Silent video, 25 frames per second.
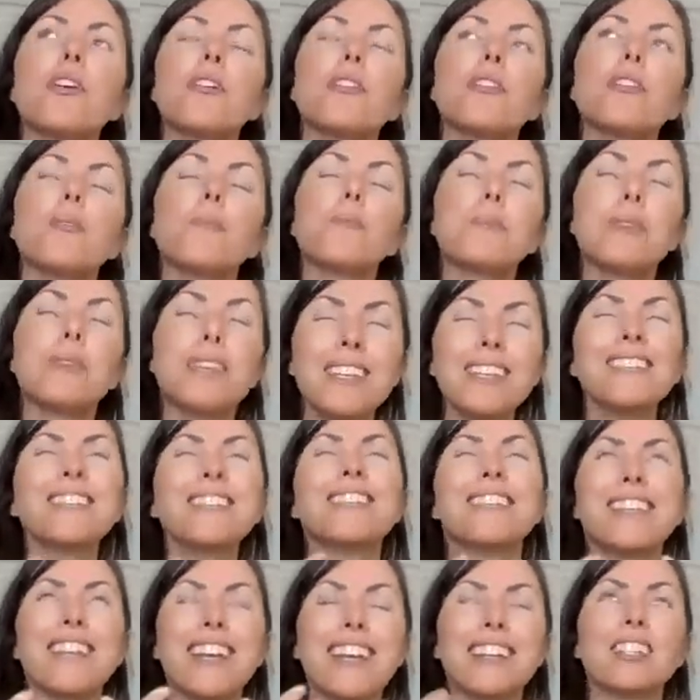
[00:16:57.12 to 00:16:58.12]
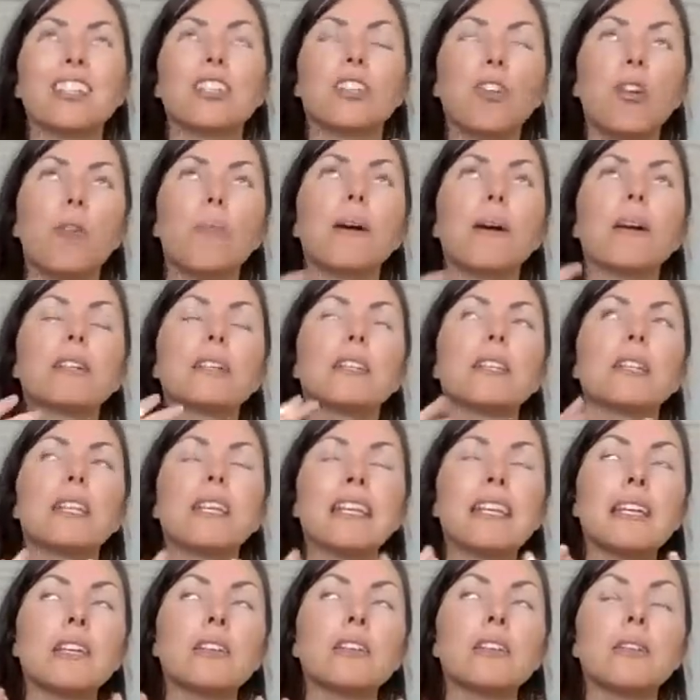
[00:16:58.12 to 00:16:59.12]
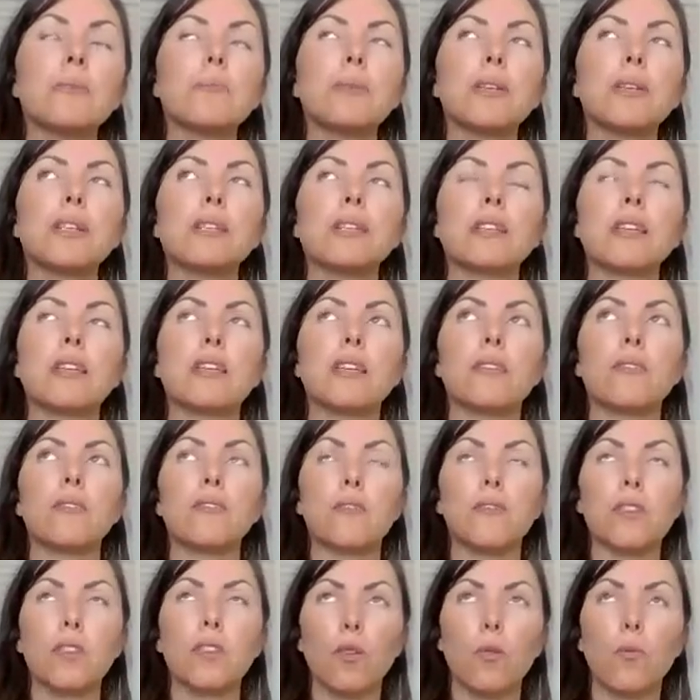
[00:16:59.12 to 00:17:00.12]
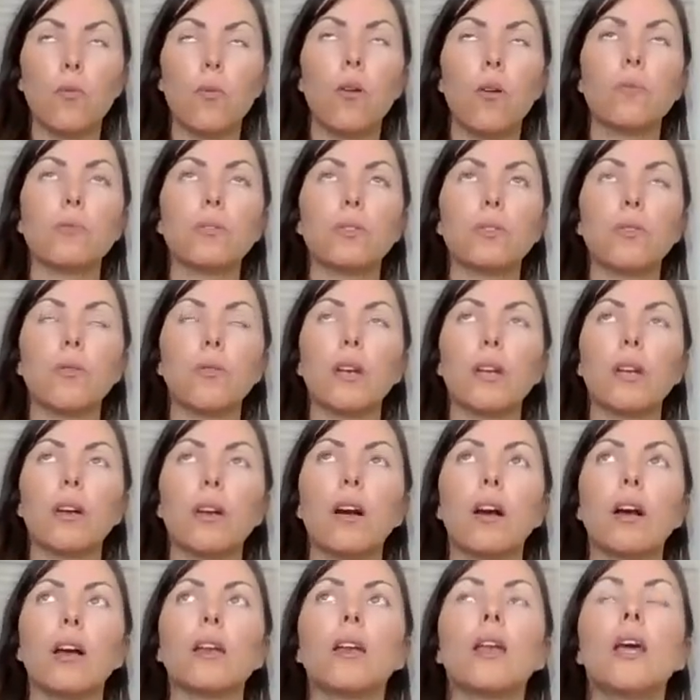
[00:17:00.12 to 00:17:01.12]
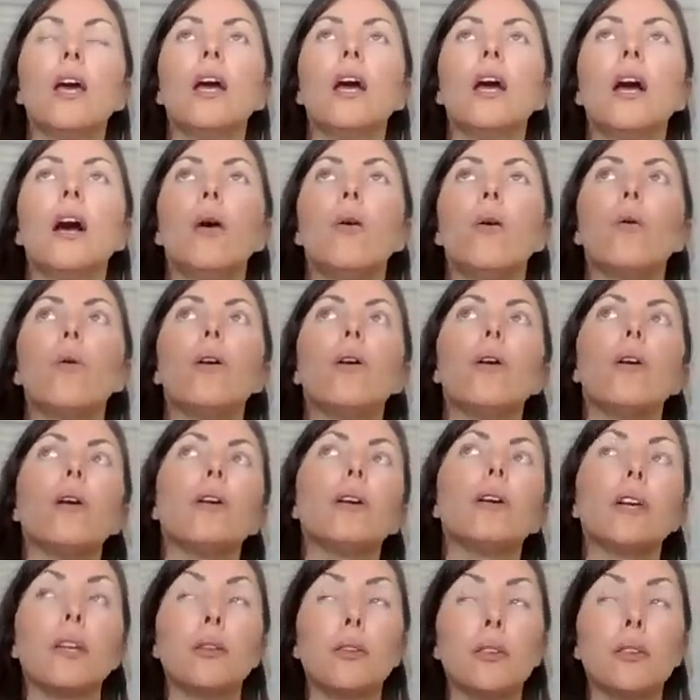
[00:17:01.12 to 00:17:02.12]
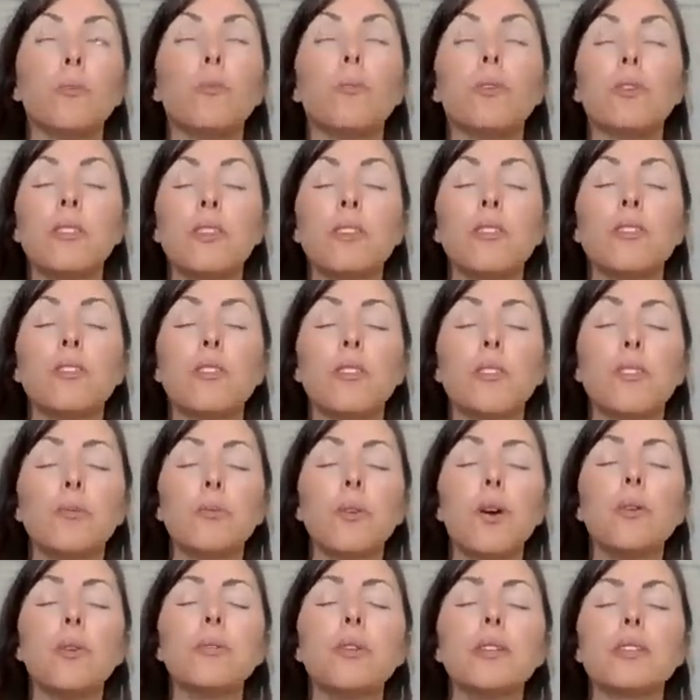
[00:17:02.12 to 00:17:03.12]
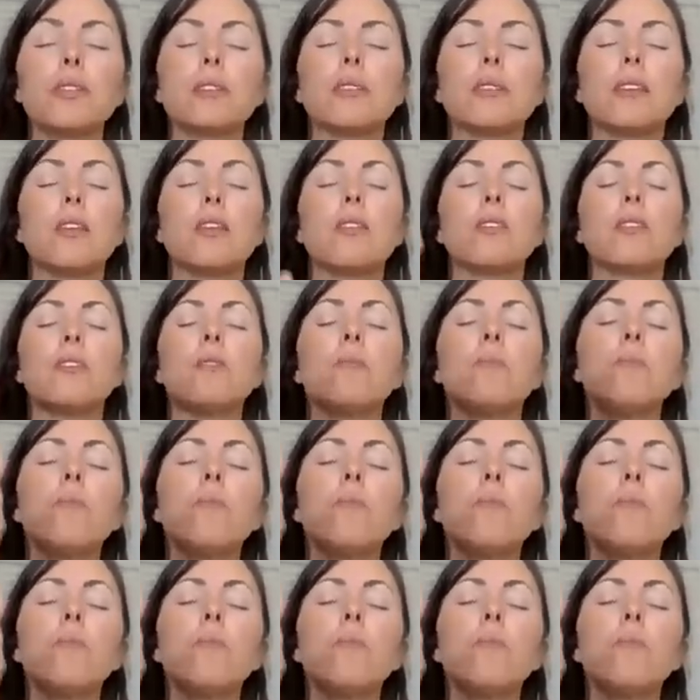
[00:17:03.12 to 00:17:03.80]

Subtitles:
the piece, again, to go back to the healing piece, I feel what was going on and within the throat is, the